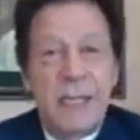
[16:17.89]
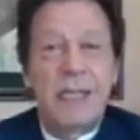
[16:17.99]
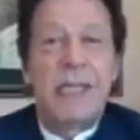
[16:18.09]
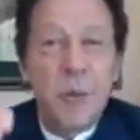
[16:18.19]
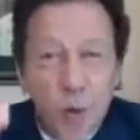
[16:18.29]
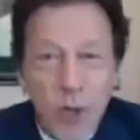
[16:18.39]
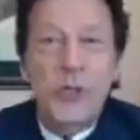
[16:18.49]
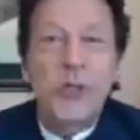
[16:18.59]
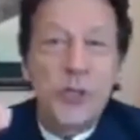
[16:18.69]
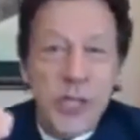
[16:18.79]
that they
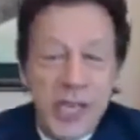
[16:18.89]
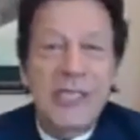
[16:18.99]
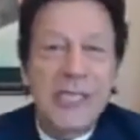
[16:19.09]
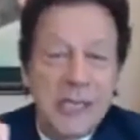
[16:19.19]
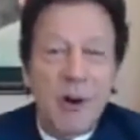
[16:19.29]
want to change the